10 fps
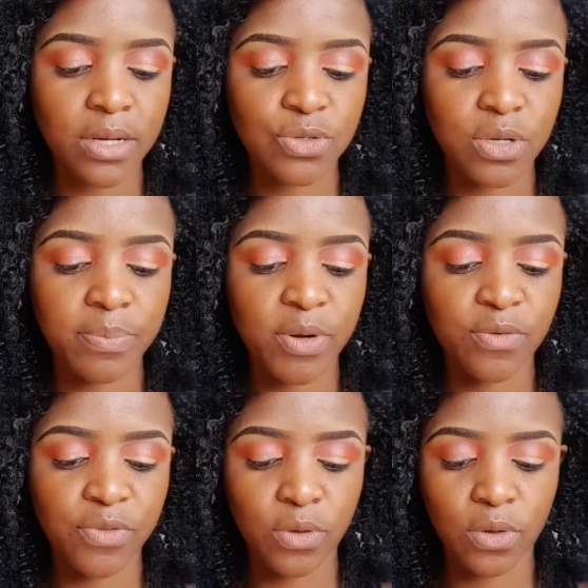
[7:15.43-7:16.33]
took a bit
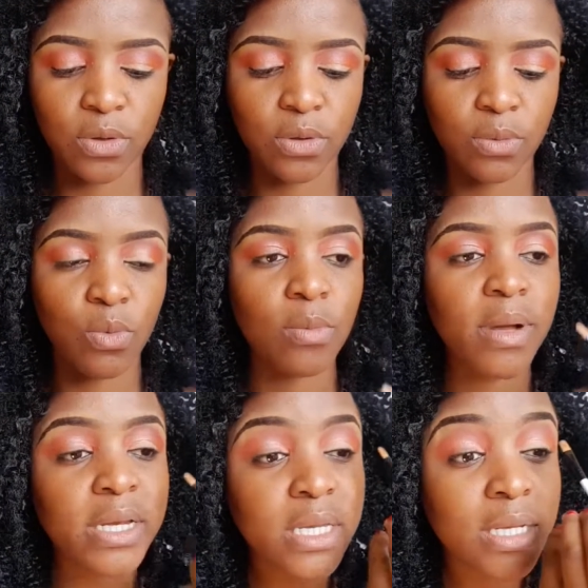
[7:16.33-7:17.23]
of the warm
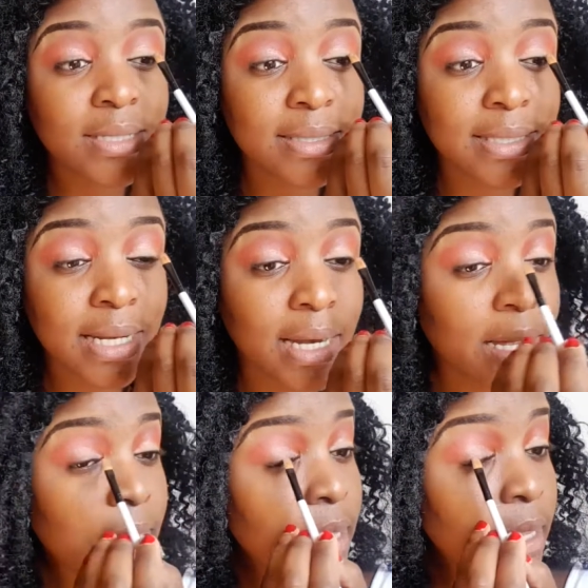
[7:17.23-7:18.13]
honey
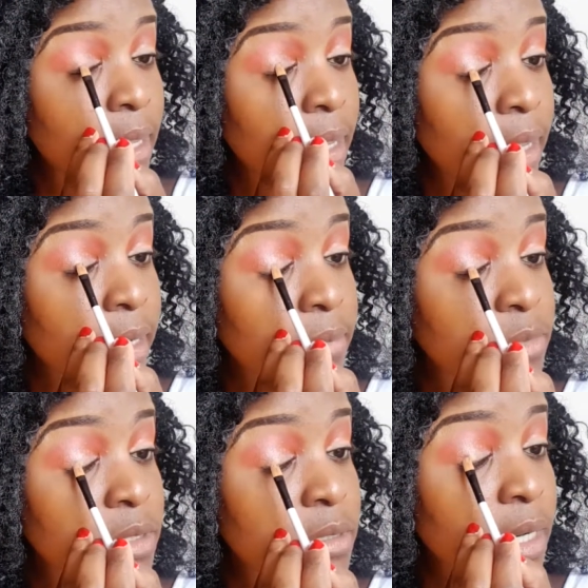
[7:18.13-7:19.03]
concealer, and I'm
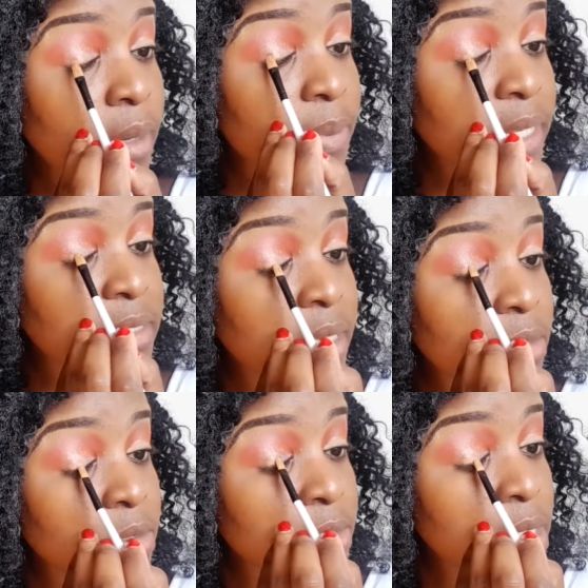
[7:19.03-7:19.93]
just like placing
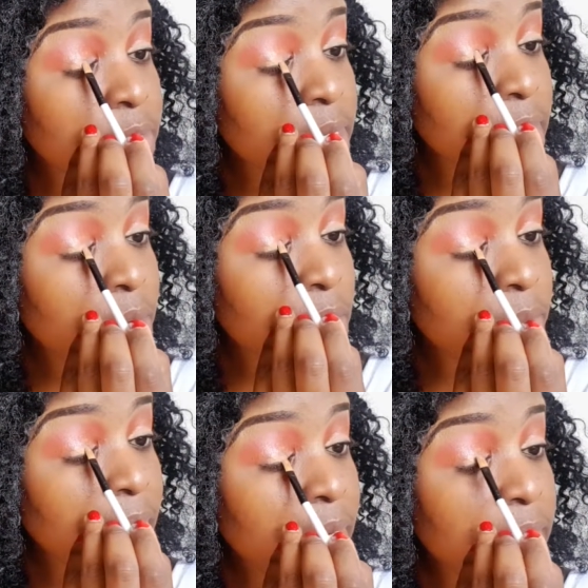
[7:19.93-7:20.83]
it directly
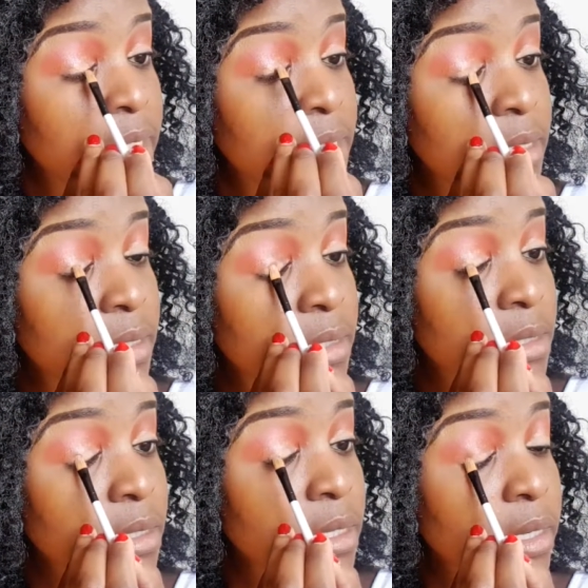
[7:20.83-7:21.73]
on my lid. This
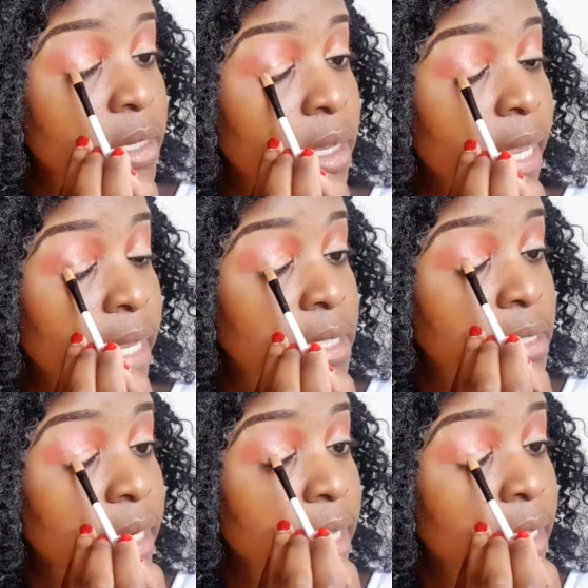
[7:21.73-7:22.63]
is not
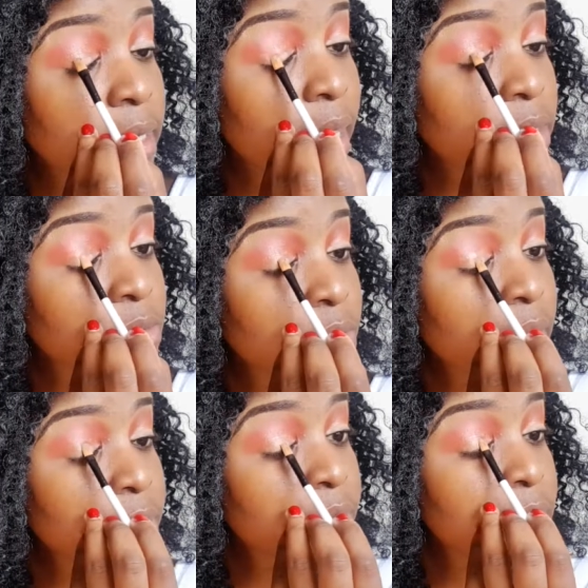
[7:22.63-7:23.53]
like an actual
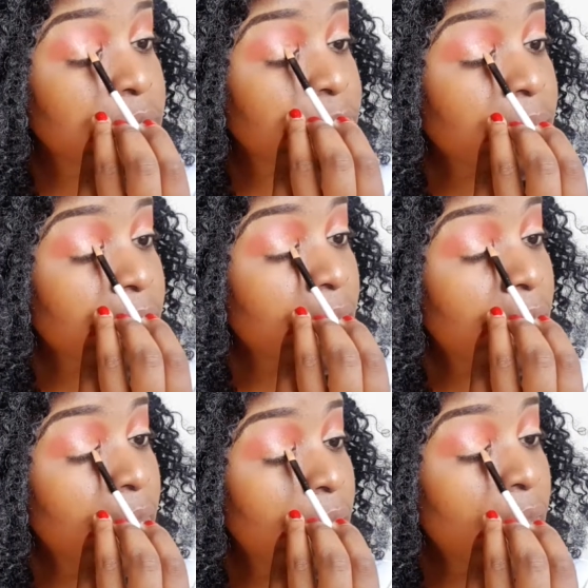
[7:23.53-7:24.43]
cut crease, but
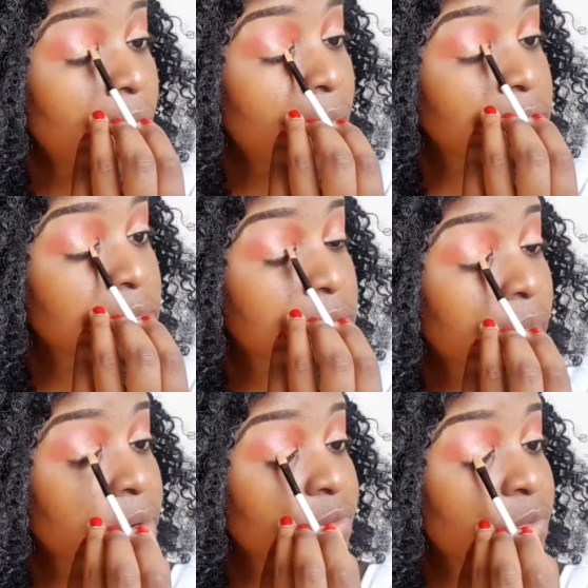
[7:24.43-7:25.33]
I just
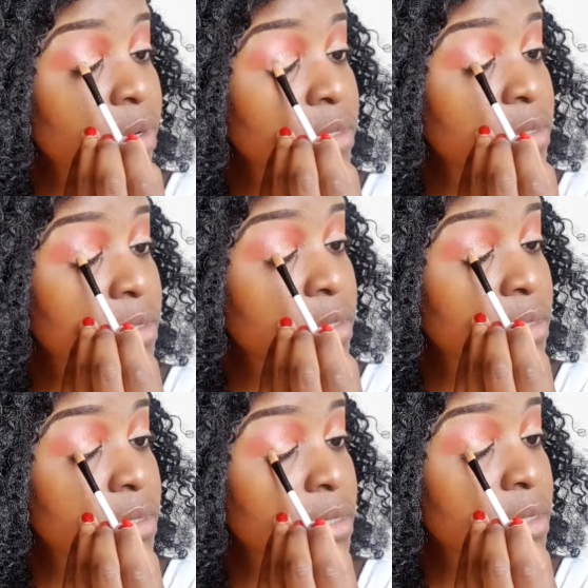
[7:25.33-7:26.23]
kind of want
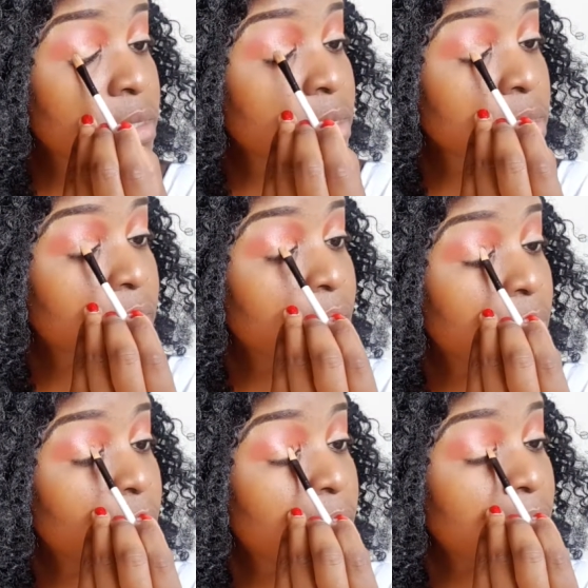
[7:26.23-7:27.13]
the
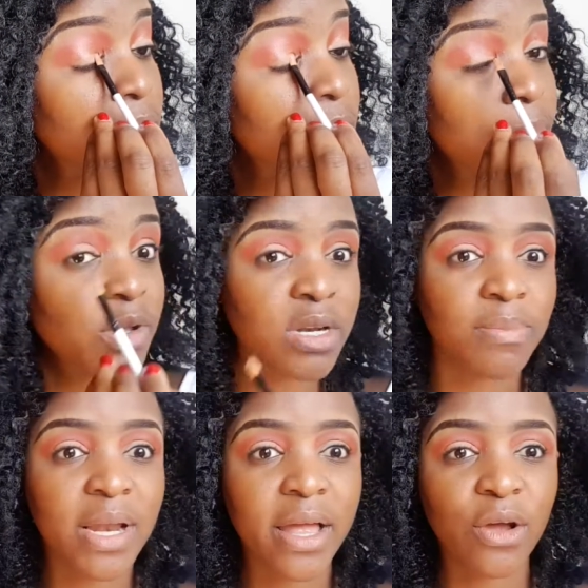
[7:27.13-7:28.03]
yellow color that I'm gonna
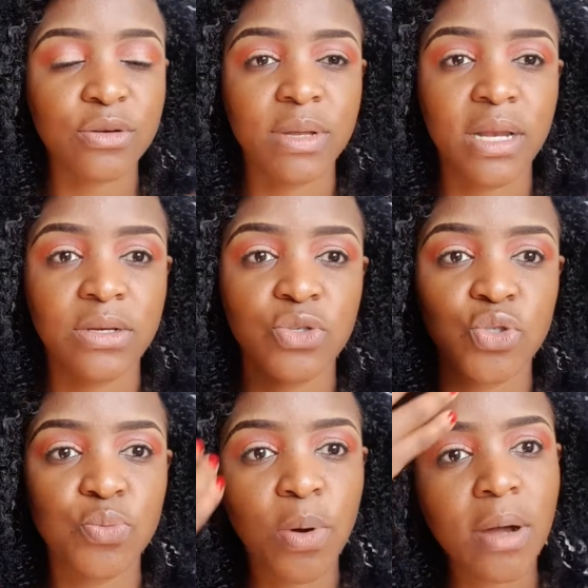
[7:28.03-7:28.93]
apply on my lid
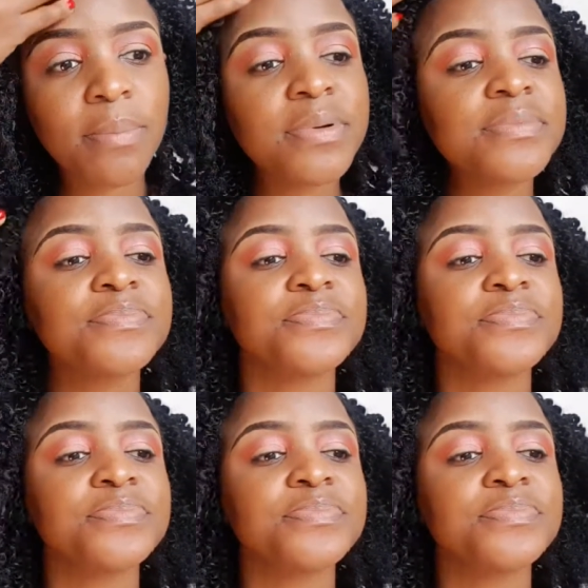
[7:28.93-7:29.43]
to pop.